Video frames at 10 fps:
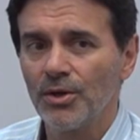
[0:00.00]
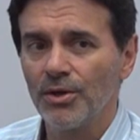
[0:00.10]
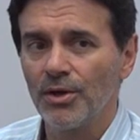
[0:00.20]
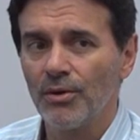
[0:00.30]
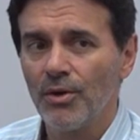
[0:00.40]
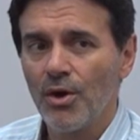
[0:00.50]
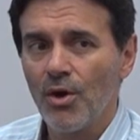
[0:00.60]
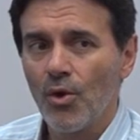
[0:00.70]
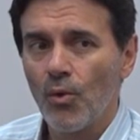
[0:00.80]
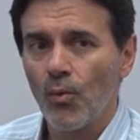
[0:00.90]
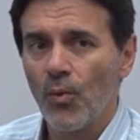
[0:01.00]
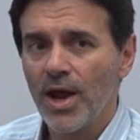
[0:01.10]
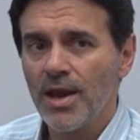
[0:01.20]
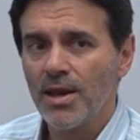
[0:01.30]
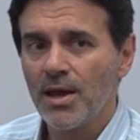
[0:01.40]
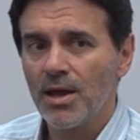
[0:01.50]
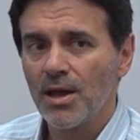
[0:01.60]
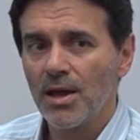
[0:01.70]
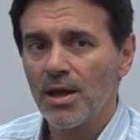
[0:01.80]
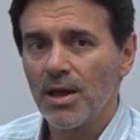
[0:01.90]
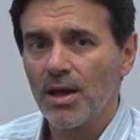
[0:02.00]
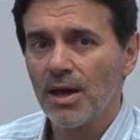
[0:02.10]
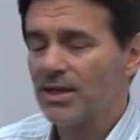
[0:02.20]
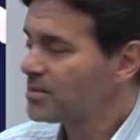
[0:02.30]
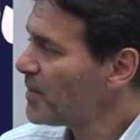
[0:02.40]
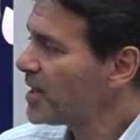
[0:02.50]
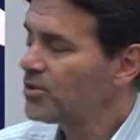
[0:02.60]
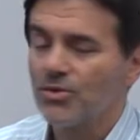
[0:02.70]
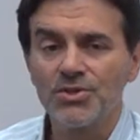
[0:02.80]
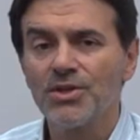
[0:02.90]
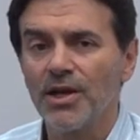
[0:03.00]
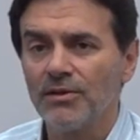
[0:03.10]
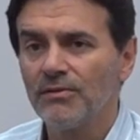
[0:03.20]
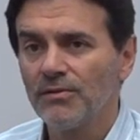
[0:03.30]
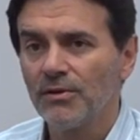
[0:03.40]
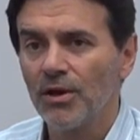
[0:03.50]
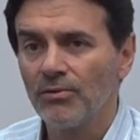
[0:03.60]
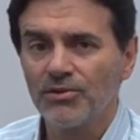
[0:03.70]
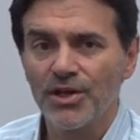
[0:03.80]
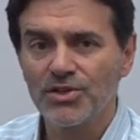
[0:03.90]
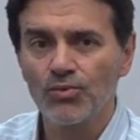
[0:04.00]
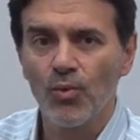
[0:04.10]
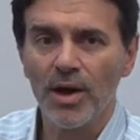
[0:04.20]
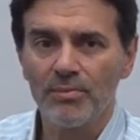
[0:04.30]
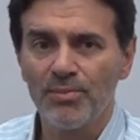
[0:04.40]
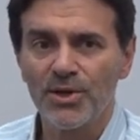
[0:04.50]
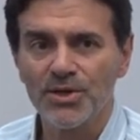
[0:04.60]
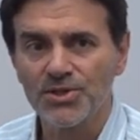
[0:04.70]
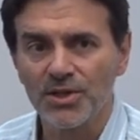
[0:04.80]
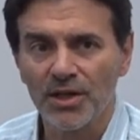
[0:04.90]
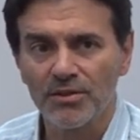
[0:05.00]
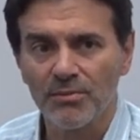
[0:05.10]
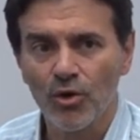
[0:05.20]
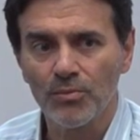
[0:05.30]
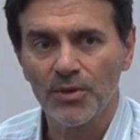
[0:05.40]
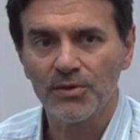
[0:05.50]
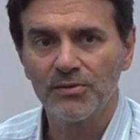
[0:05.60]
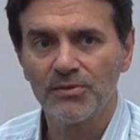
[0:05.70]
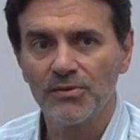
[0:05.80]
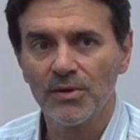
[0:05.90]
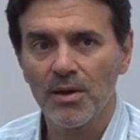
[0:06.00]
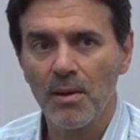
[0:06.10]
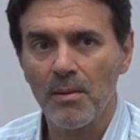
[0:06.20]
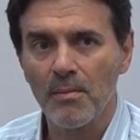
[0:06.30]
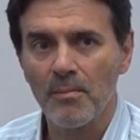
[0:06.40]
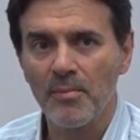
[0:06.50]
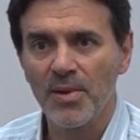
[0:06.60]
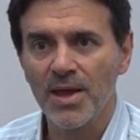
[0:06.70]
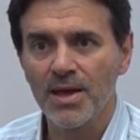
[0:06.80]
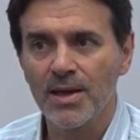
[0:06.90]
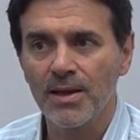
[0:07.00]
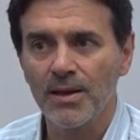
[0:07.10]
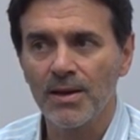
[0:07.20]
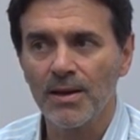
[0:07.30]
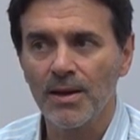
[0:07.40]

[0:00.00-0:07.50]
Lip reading: You know, when, as Matthew said, you know, there is one person at the moment being